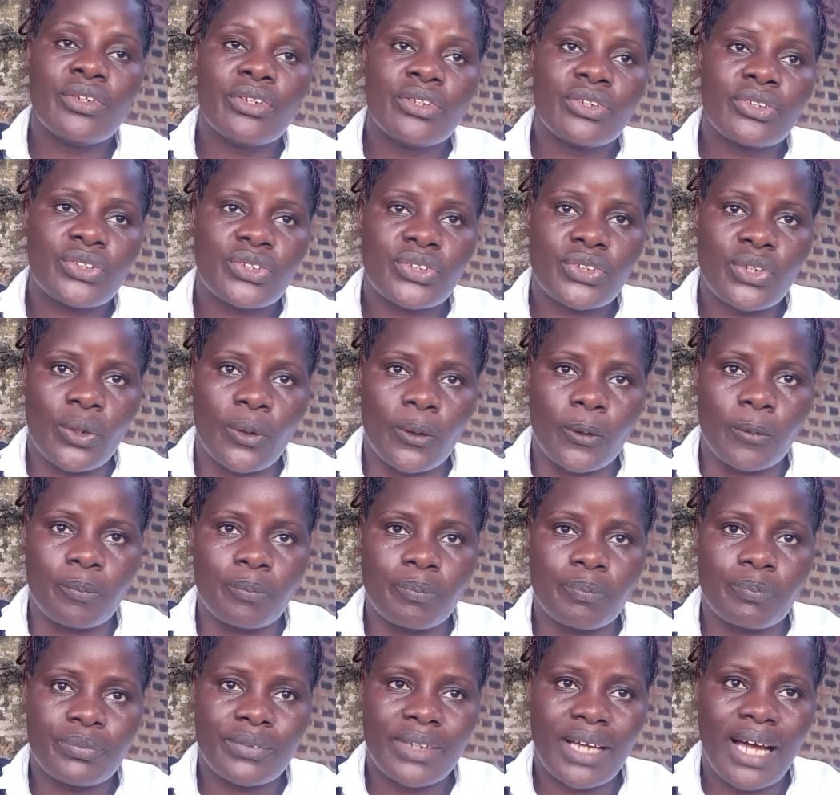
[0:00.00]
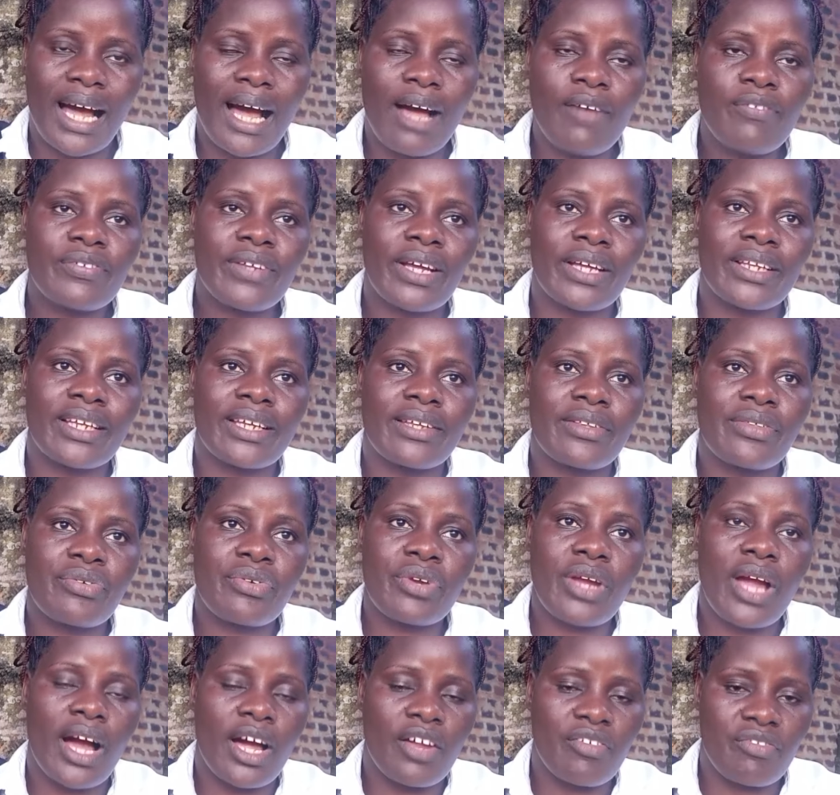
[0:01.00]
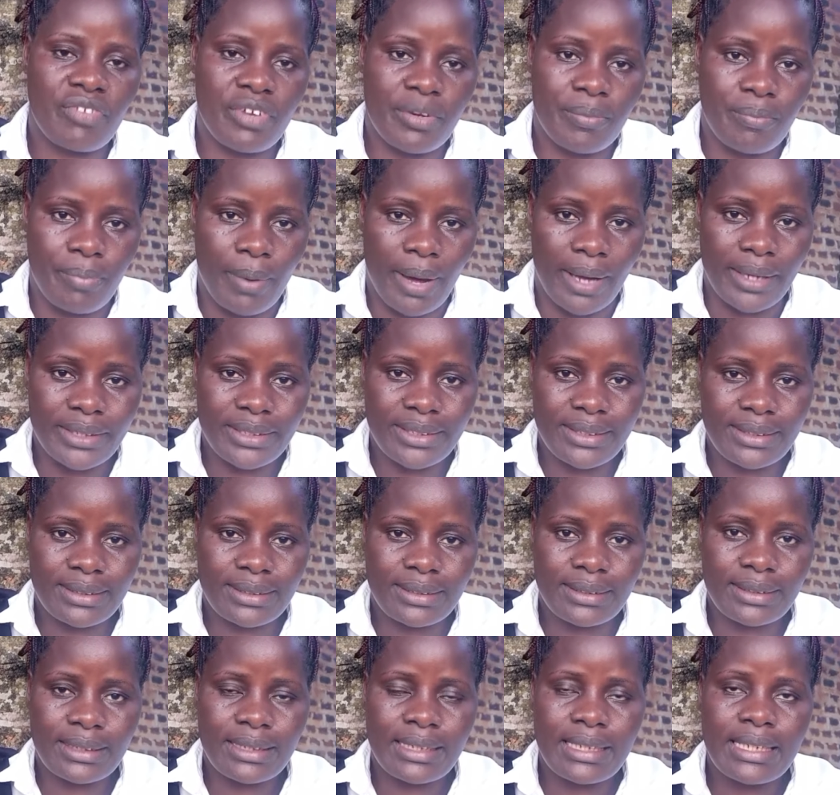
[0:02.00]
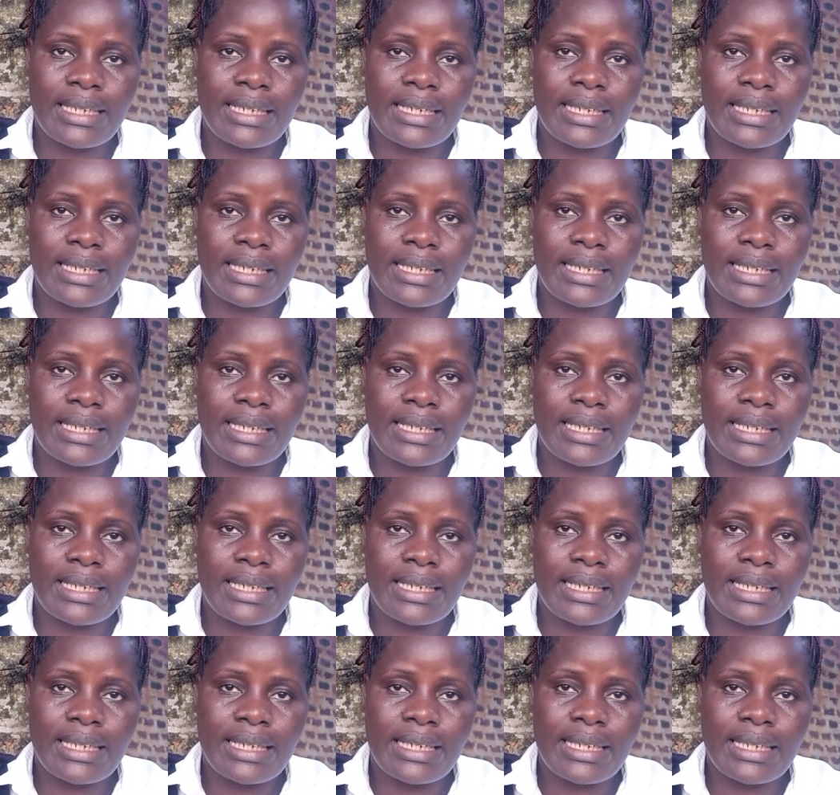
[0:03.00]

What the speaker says: So after the 300 birds,